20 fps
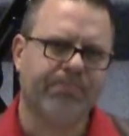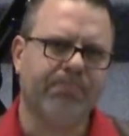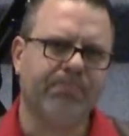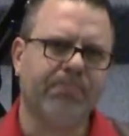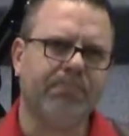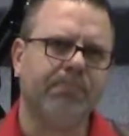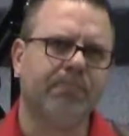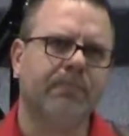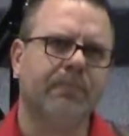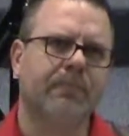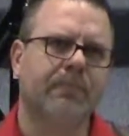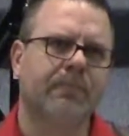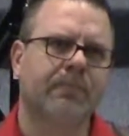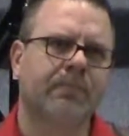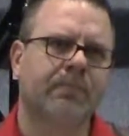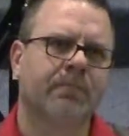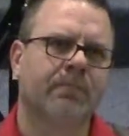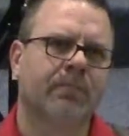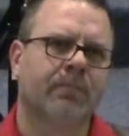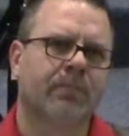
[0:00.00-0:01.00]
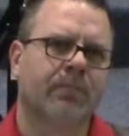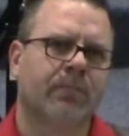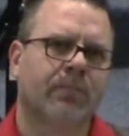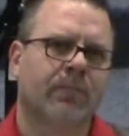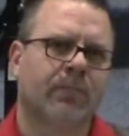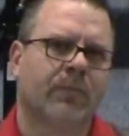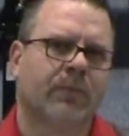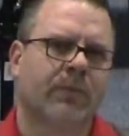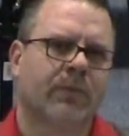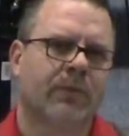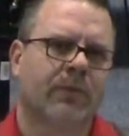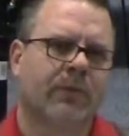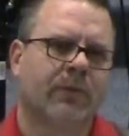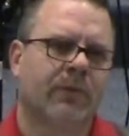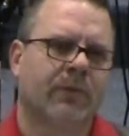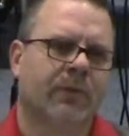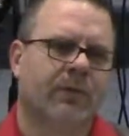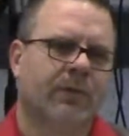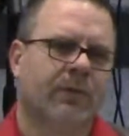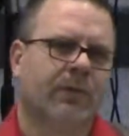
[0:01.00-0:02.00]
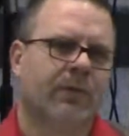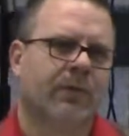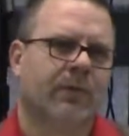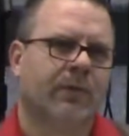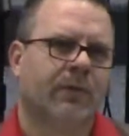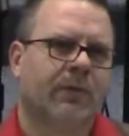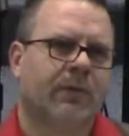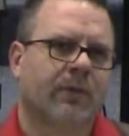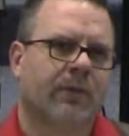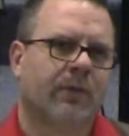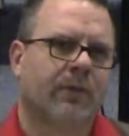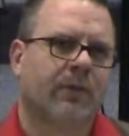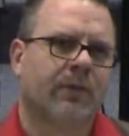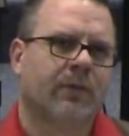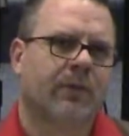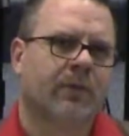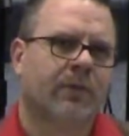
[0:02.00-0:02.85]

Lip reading: No one is speaking in this clip.